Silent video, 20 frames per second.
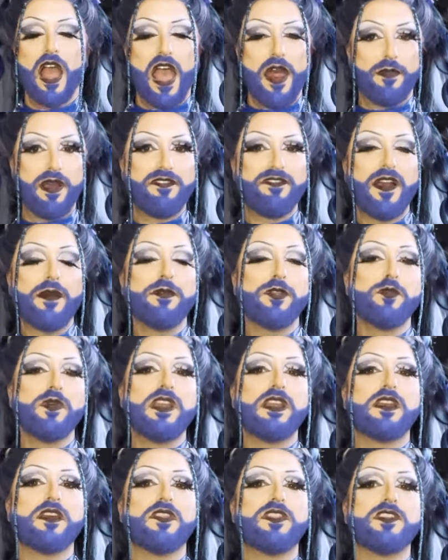And my fab of the
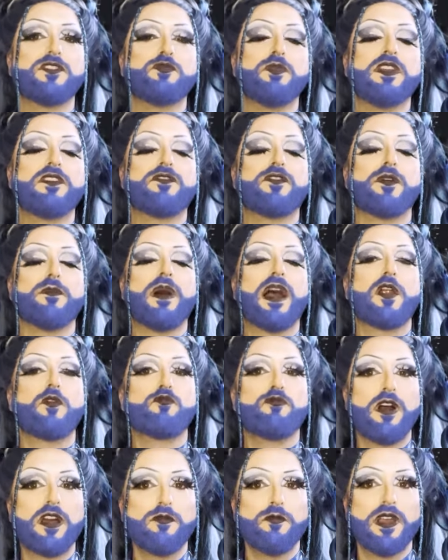week this week for my
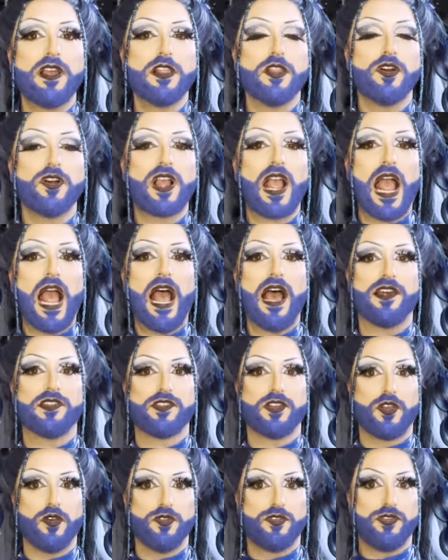runway look has
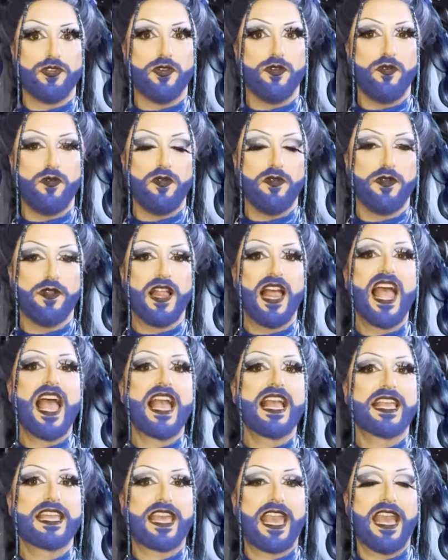to go to
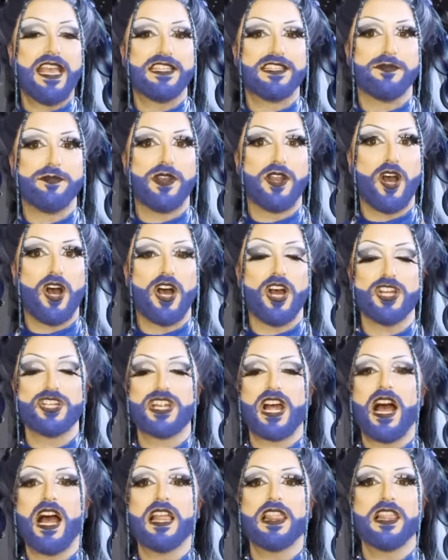Keta Minaj.
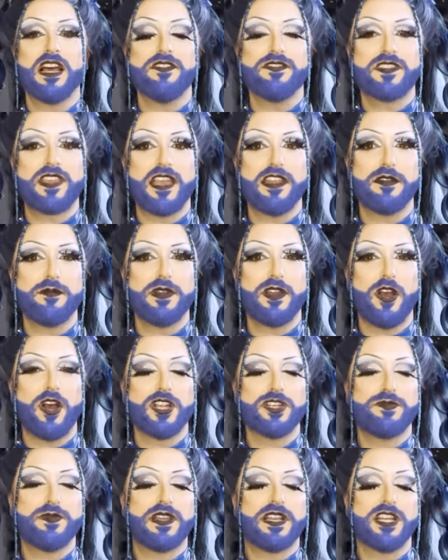I loved Keta
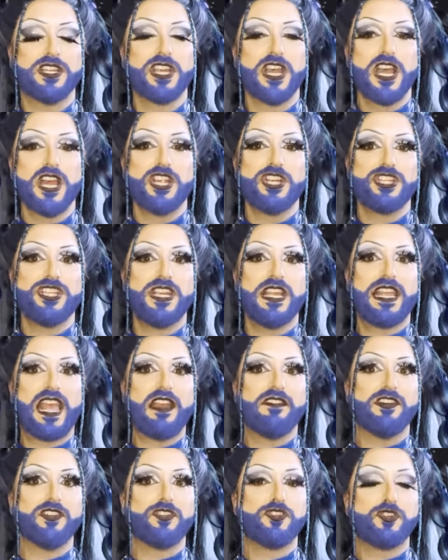Minaj because she
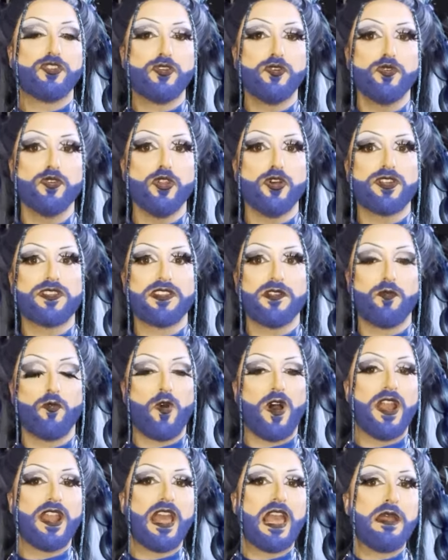gave us two looks in
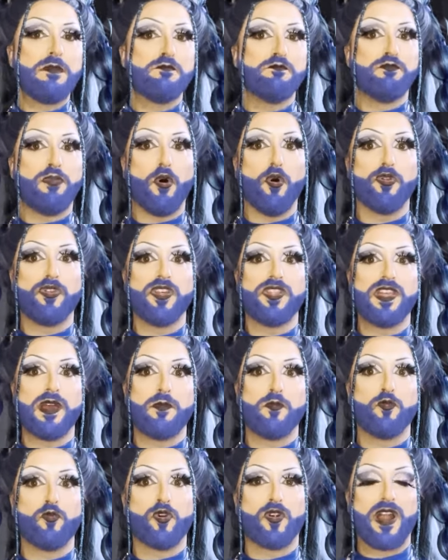one, and both of
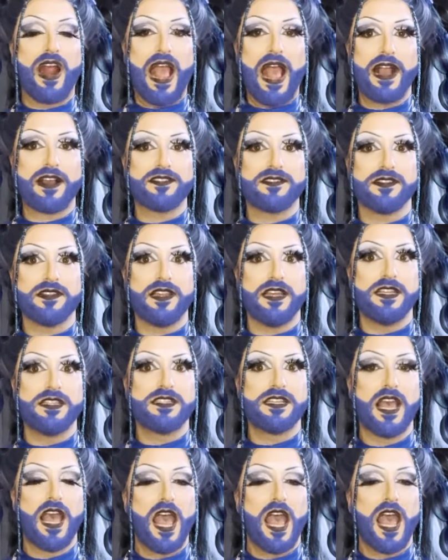them were excellent.